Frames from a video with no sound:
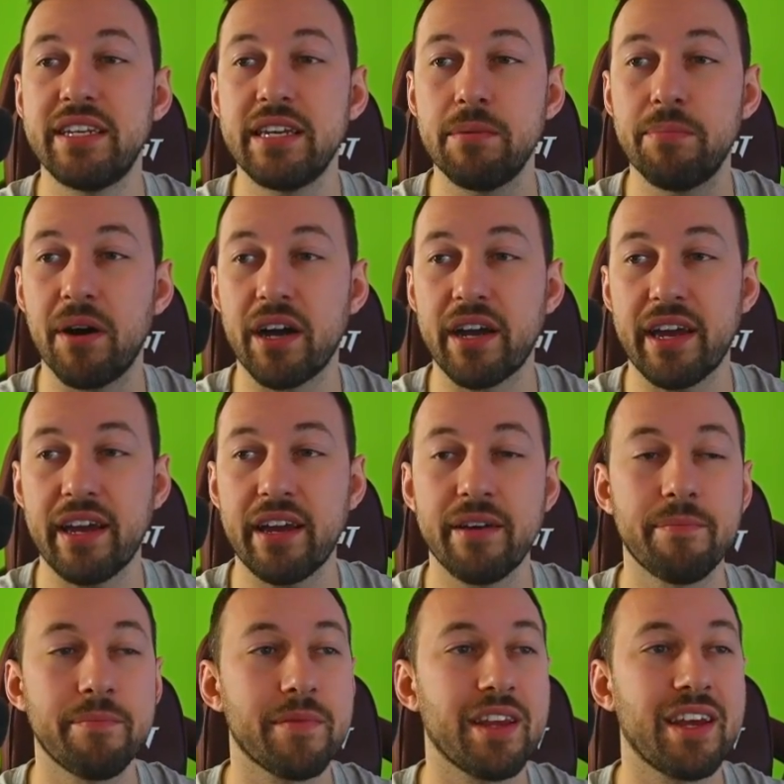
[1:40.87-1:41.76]

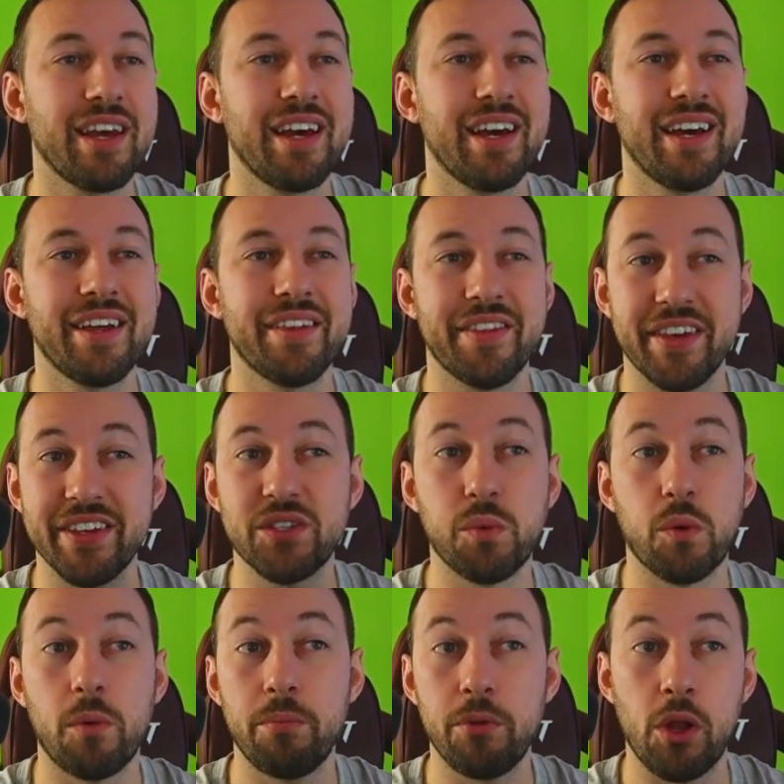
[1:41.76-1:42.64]
debugging, this
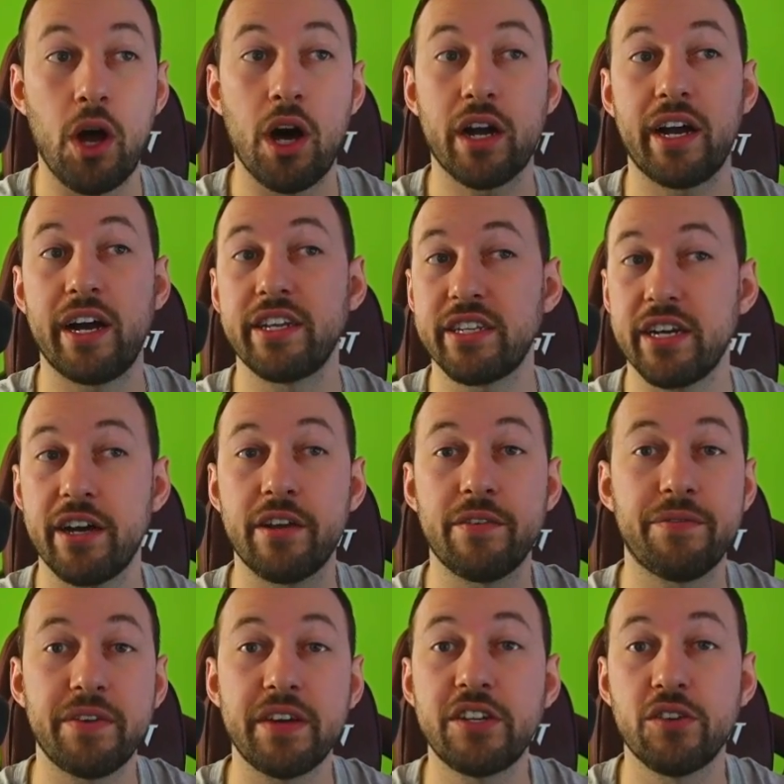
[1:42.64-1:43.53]
will block a ton
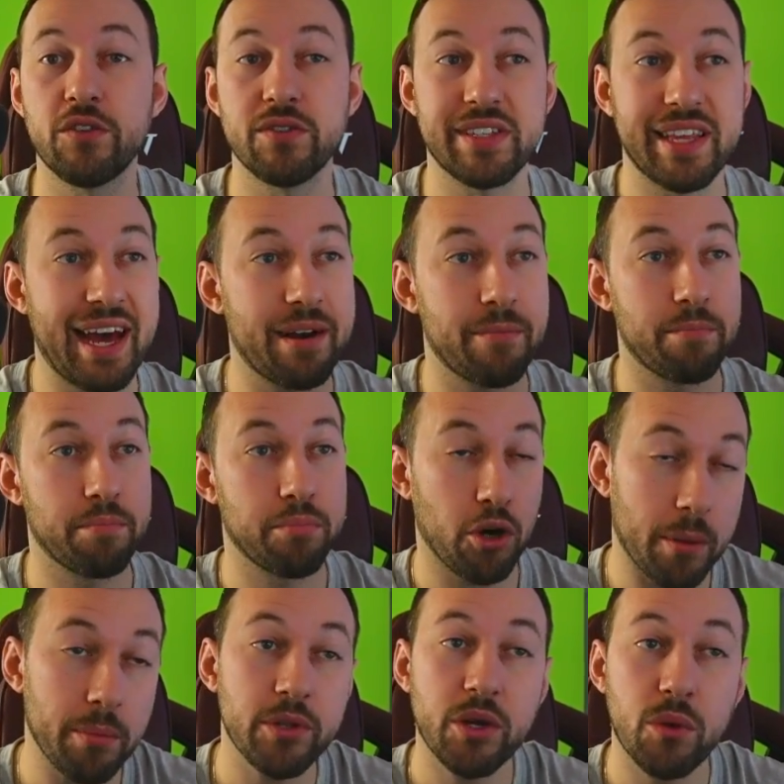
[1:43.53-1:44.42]
of features that
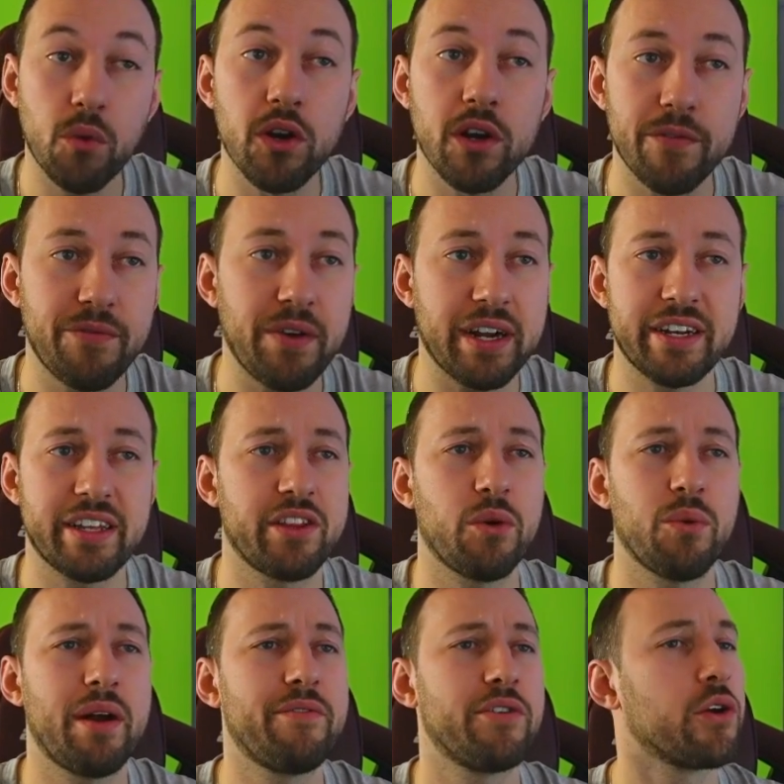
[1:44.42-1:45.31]
probably were affecting
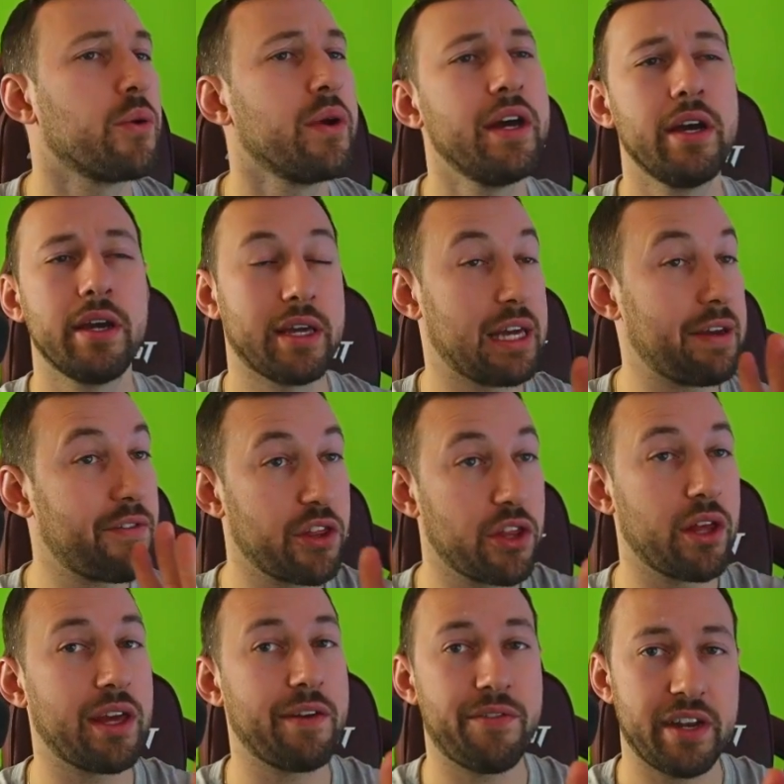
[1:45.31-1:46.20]
their revenue
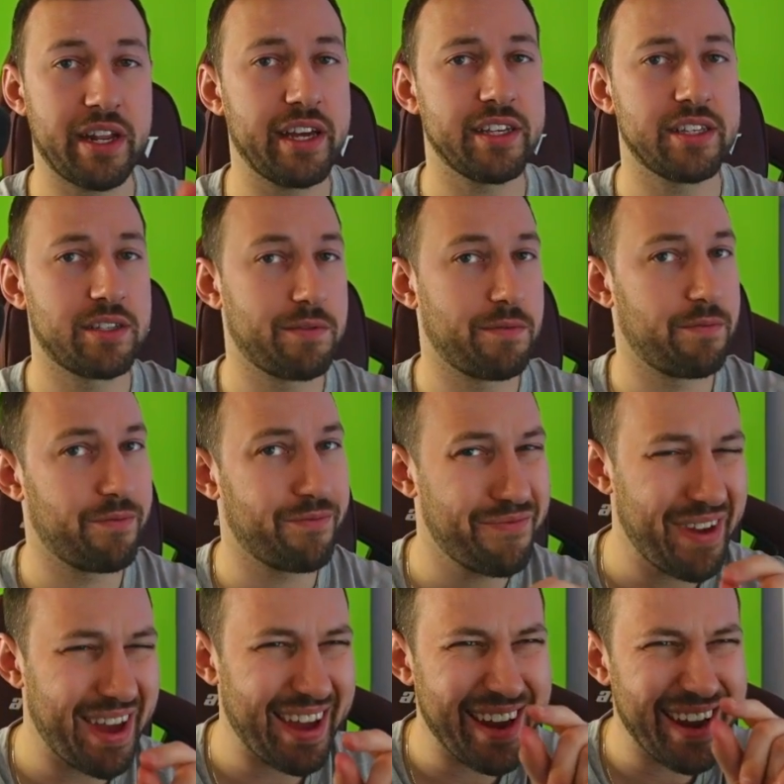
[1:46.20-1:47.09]
even if it is
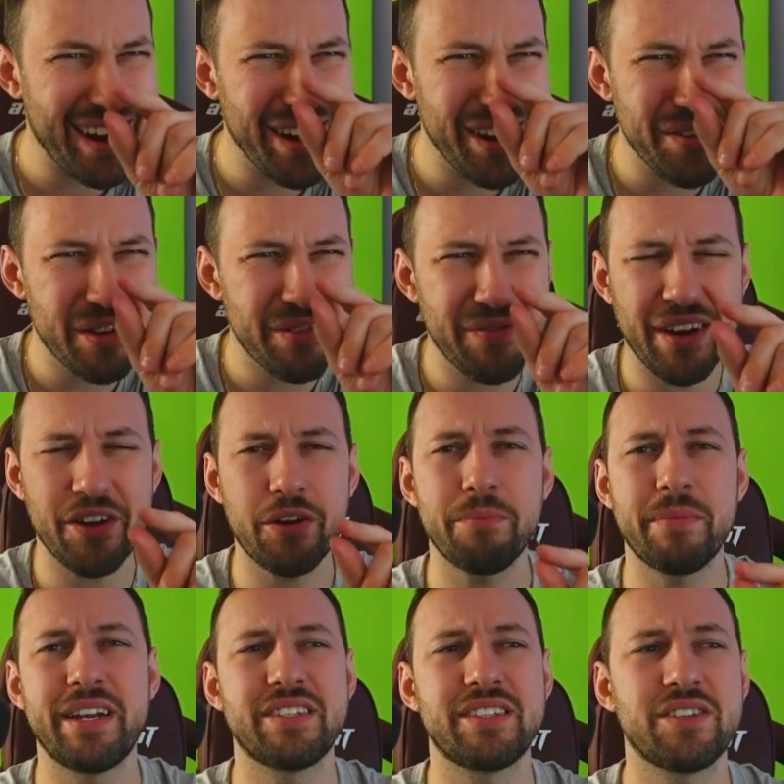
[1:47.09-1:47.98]
very very
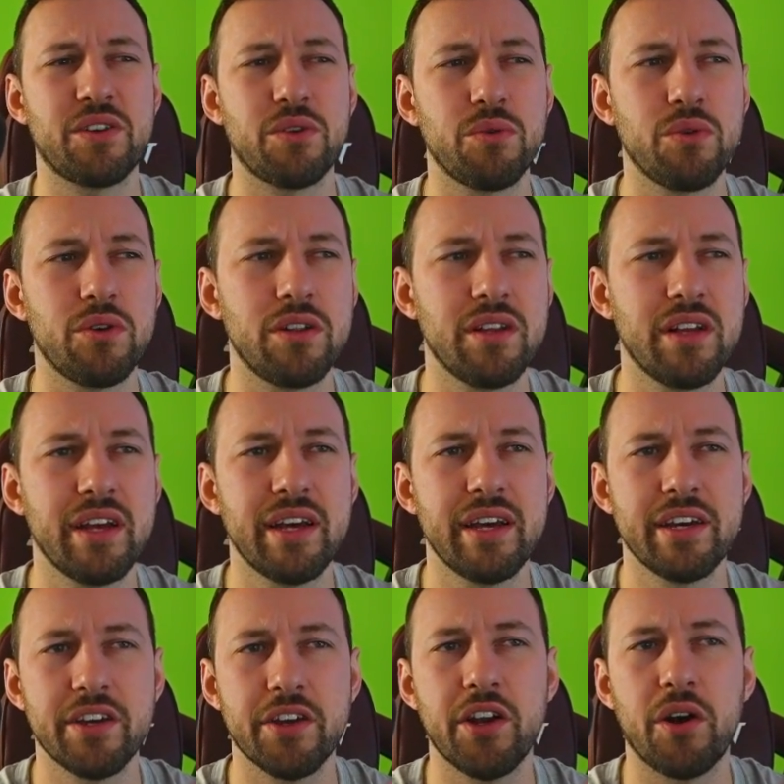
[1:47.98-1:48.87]
minuscule
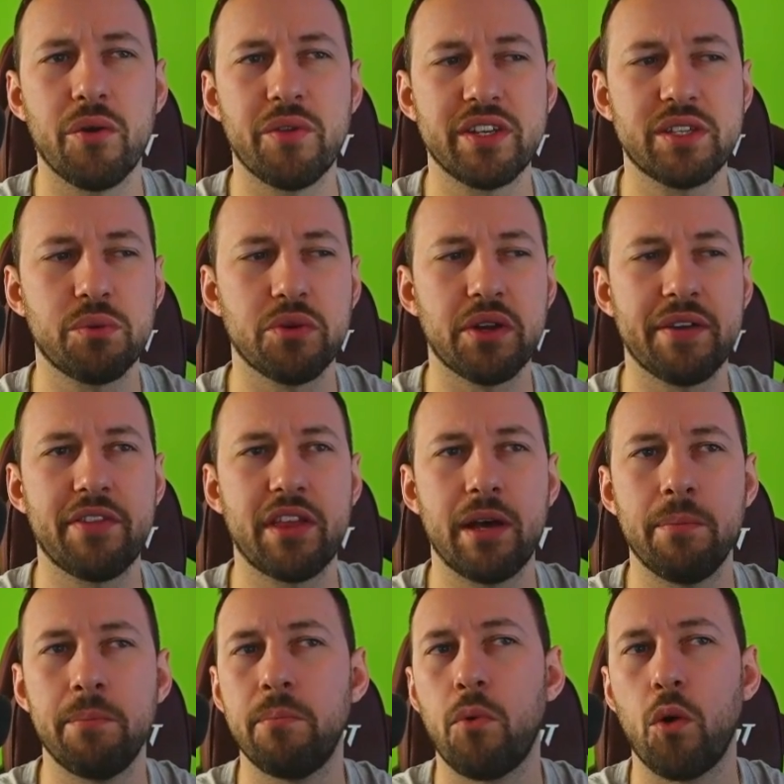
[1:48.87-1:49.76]
you know this will give
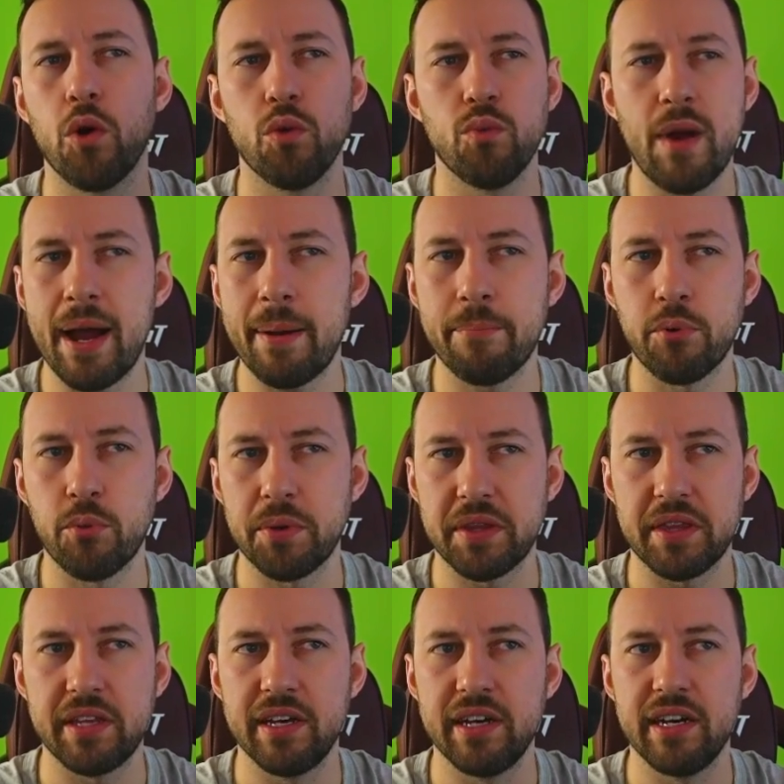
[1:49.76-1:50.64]
them more rep
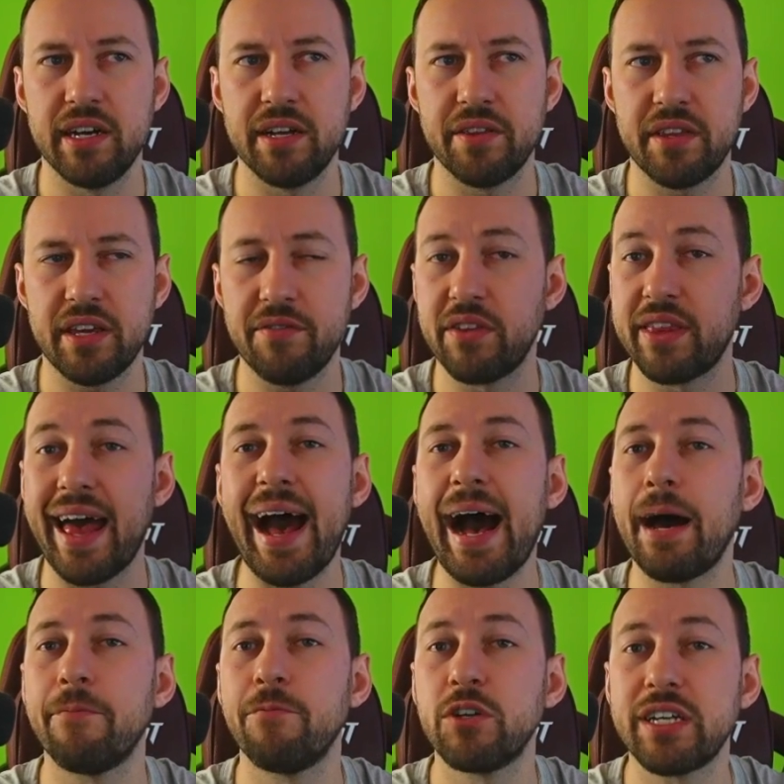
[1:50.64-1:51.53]
with the even the
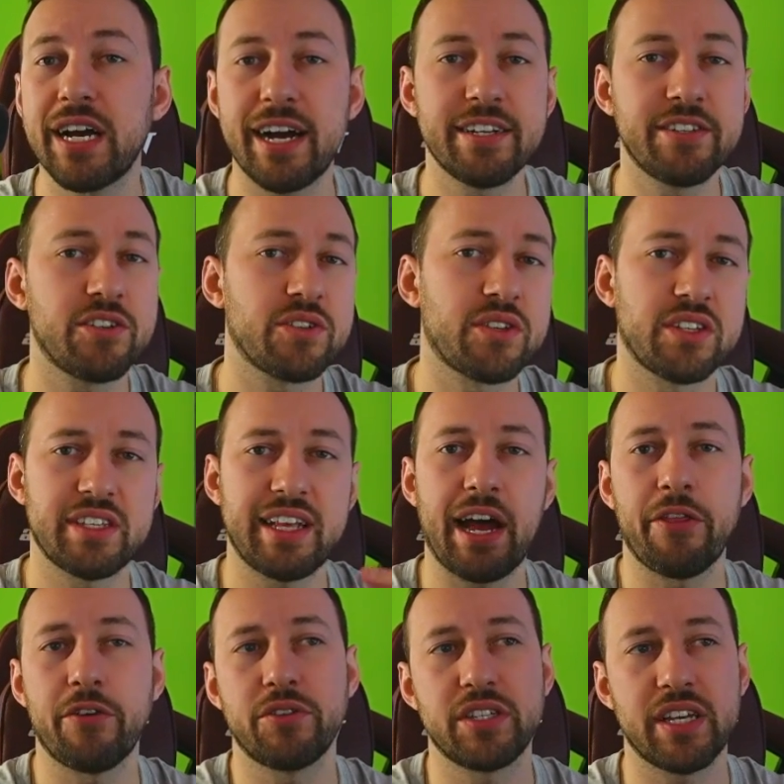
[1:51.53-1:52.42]
advertisers because
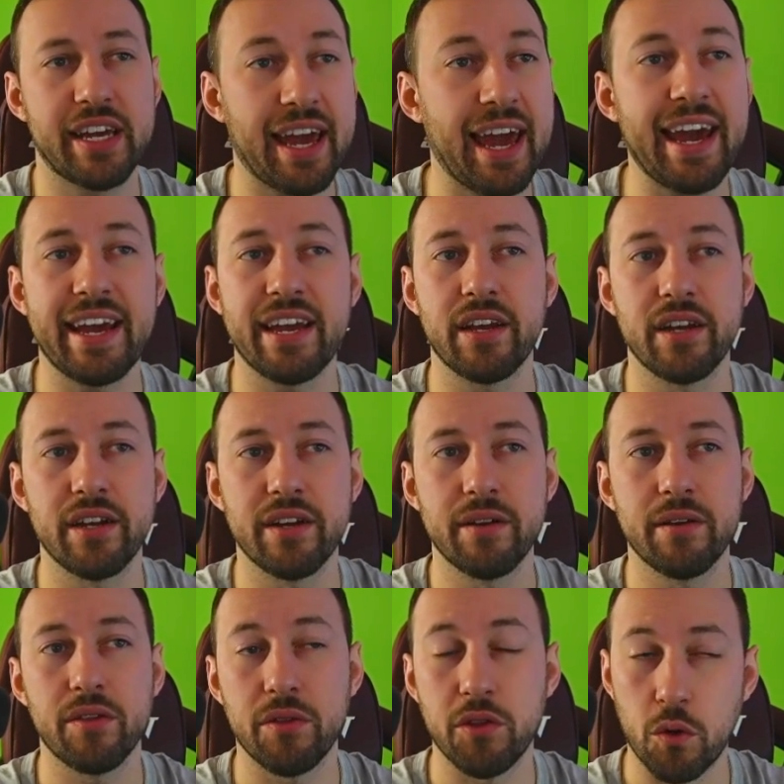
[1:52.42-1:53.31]
now they're saying hey
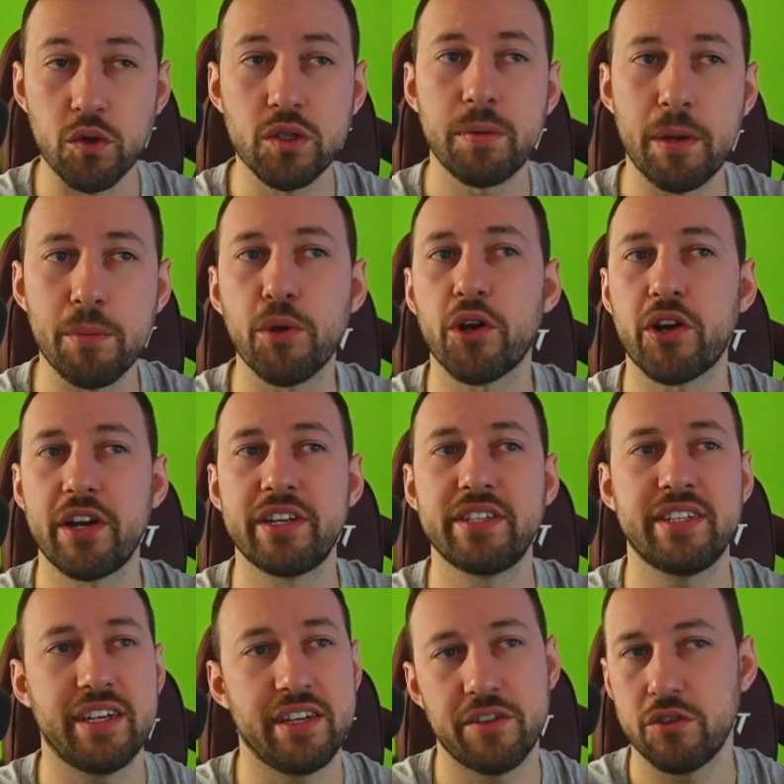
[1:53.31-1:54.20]
those people are going to
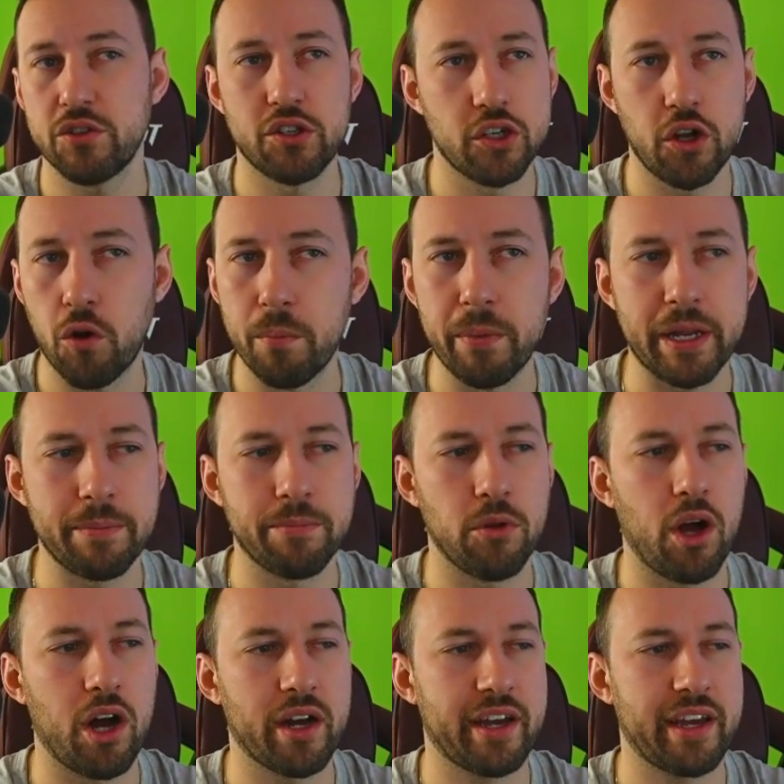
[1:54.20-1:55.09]
see it. There's nobody
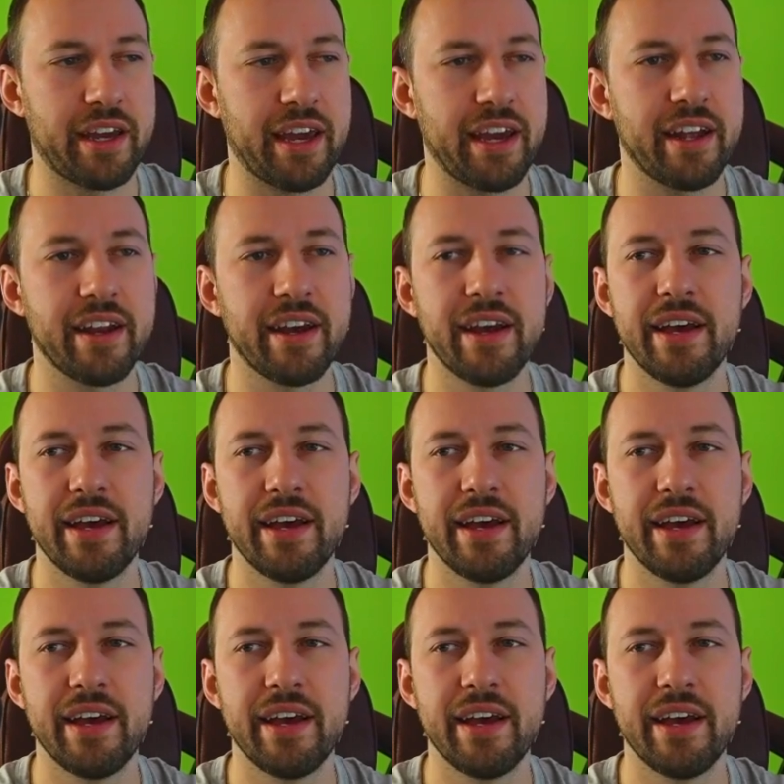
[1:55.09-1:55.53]
blocking it.